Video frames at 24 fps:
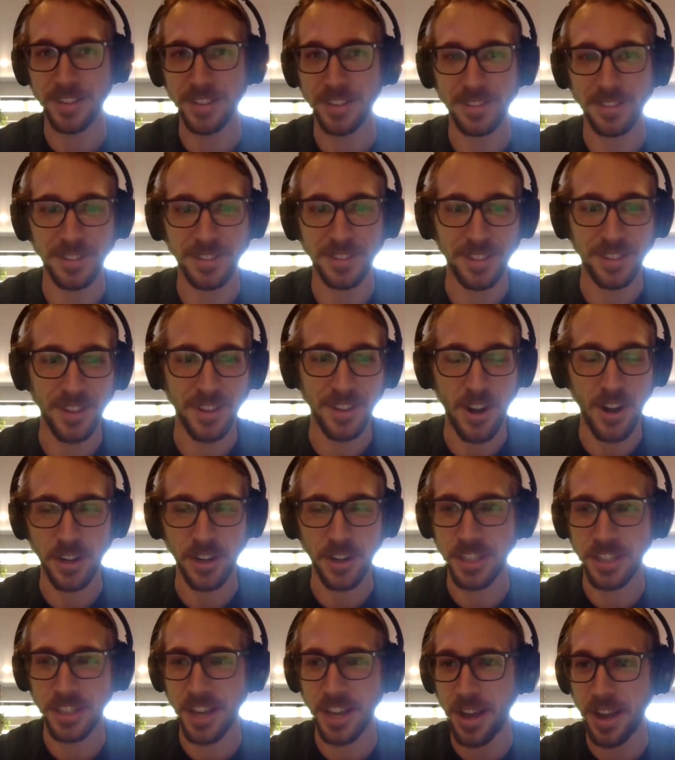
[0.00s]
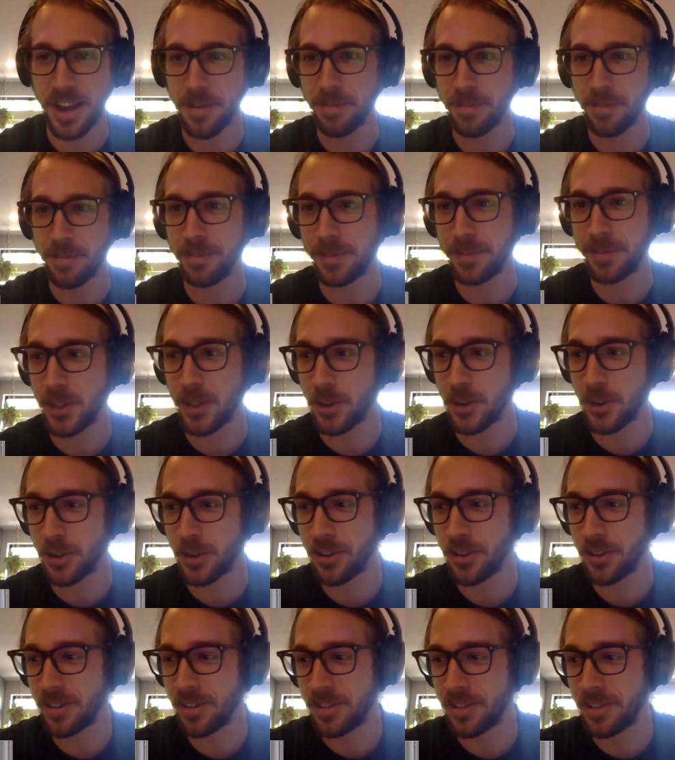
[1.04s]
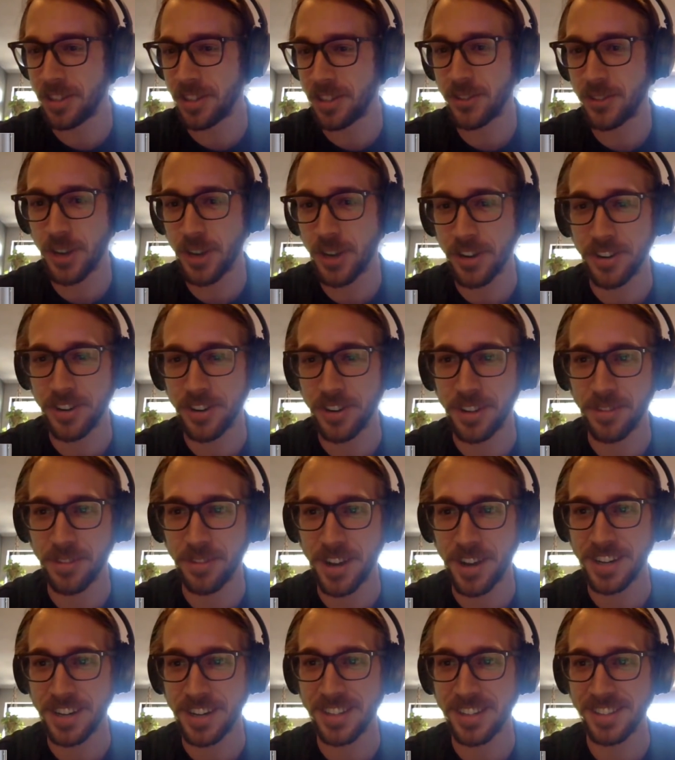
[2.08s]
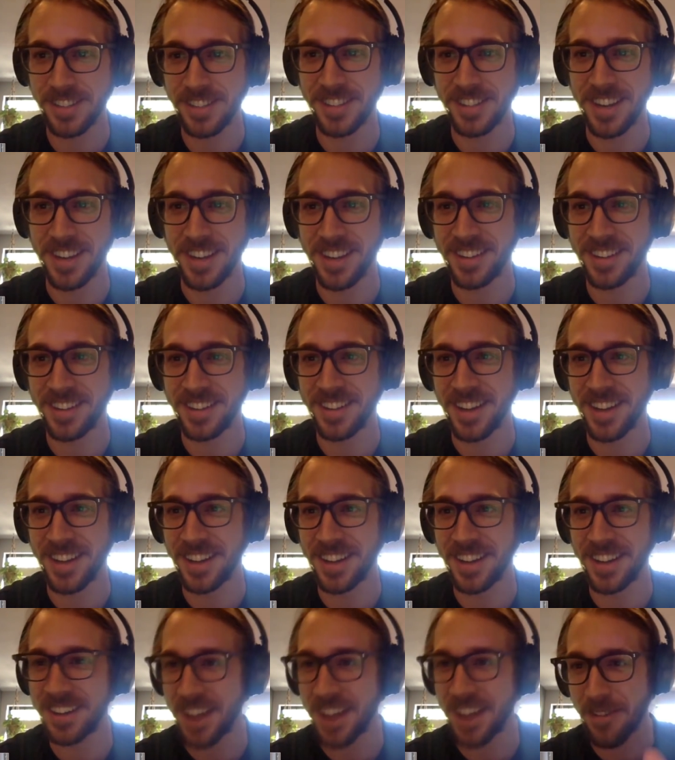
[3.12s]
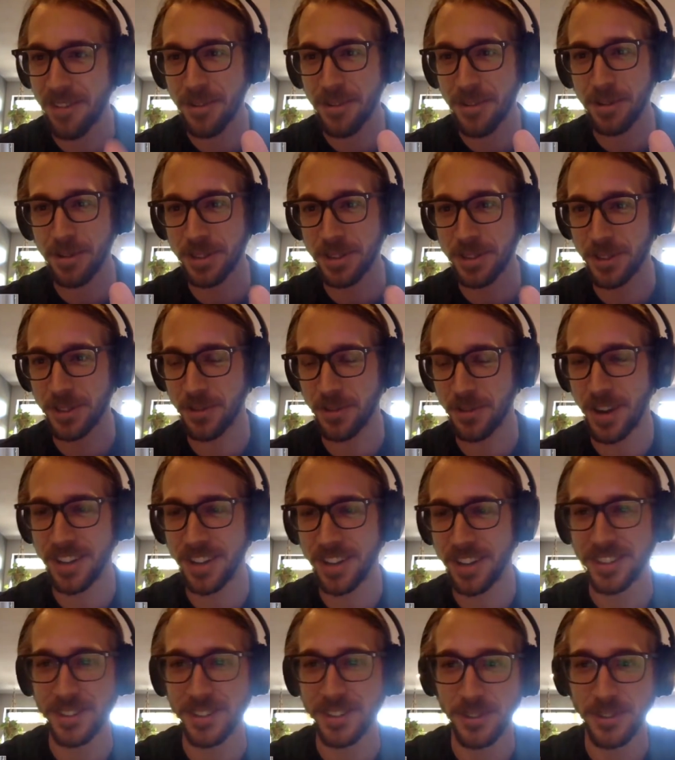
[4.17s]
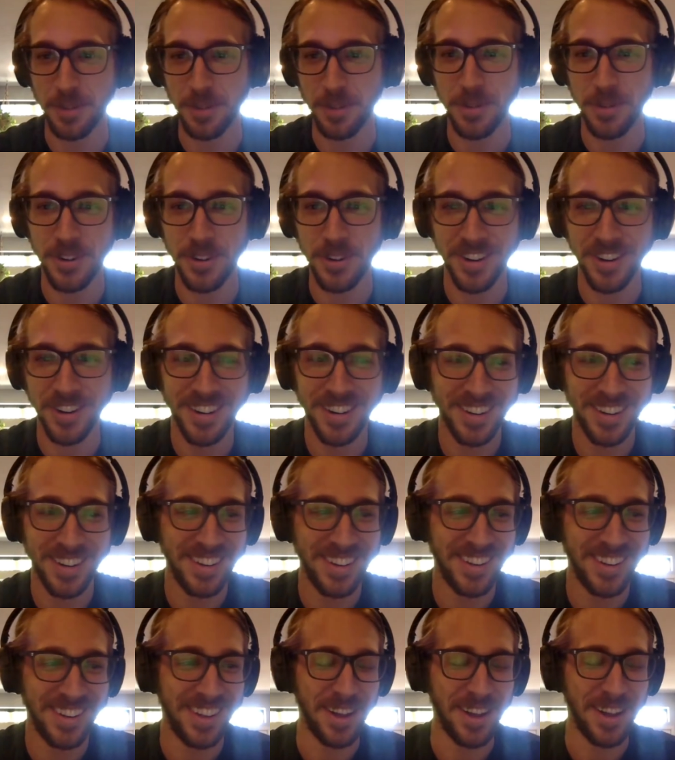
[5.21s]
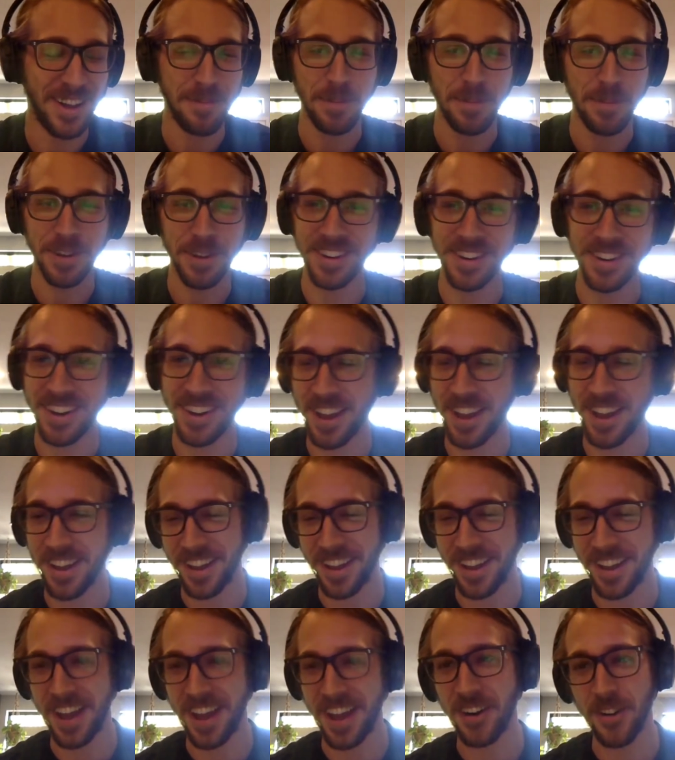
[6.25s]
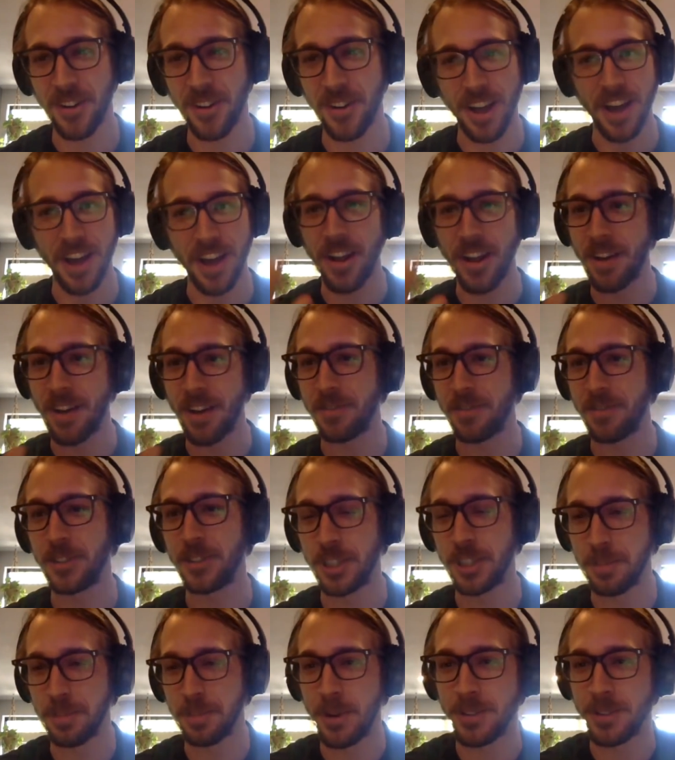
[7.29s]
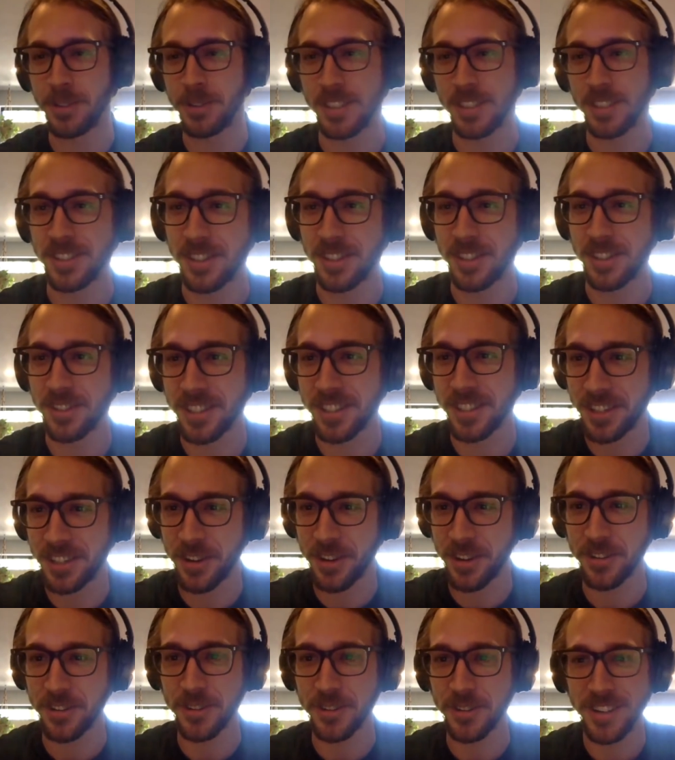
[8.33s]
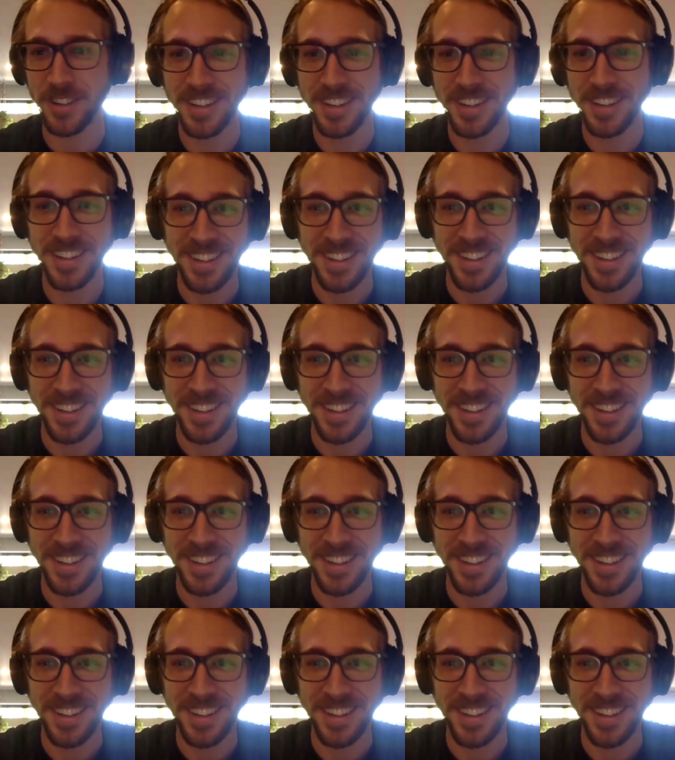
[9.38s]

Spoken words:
a longtime lurker of Eth2.0 and eFinance, and every once in a while a contributor. But I don't have the shit posting skills like y'all do.